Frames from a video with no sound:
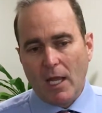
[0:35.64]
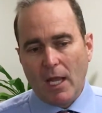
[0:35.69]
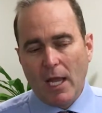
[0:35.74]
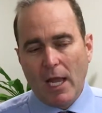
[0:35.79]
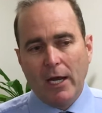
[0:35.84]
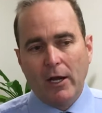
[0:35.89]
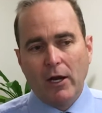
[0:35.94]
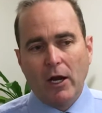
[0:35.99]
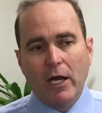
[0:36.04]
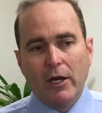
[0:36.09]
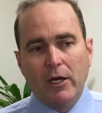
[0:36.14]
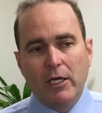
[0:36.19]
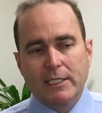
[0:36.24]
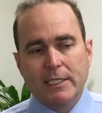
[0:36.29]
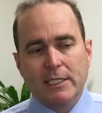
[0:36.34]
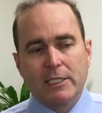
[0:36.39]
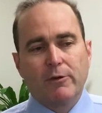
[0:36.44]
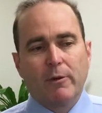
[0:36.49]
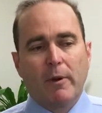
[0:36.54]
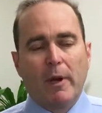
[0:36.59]
And I
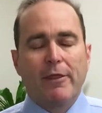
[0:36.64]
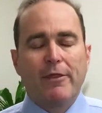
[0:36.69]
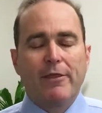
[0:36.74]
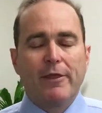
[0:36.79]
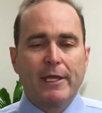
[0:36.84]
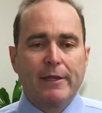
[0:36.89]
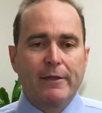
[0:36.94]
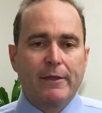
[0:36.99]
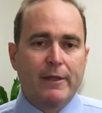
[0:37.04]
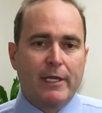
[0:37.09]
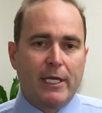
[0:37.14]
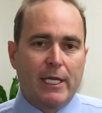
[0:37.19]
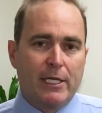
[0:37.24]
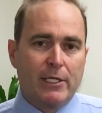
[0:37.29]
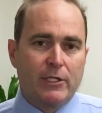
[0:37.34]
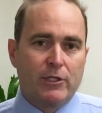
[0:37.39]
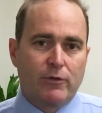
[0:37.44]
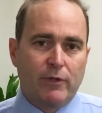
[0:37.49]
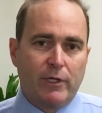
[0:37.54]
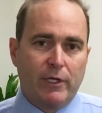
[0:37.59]
said to him, I think that the
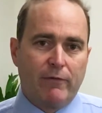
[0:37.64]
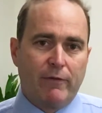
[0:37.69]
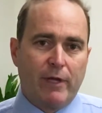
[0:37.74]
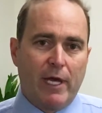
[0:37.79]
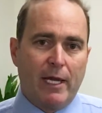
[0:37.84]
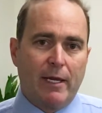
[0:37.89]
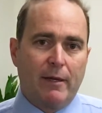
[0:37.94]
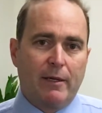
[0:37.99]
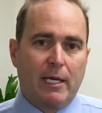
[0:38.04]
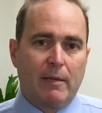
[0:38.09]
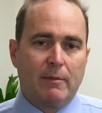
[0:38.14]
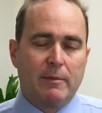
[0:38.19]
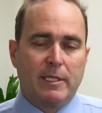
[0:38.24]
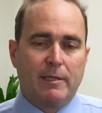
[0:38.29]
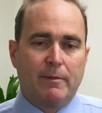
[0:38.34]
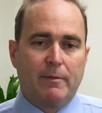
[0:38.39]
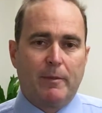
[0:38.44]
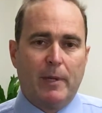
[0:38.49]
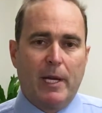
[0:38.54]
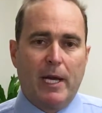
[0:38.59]
history of that comes
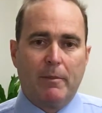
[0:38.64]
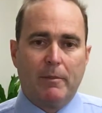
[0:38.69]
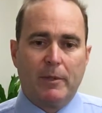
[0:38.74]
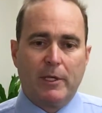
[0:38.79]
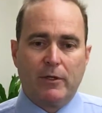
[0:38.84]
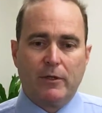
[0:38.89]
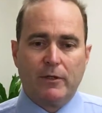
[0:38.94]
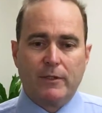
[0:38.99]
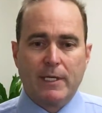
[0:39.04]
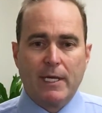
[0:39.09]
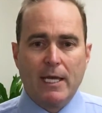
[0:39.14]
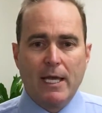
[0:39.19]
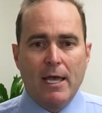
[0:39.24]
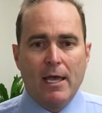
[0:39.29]
about because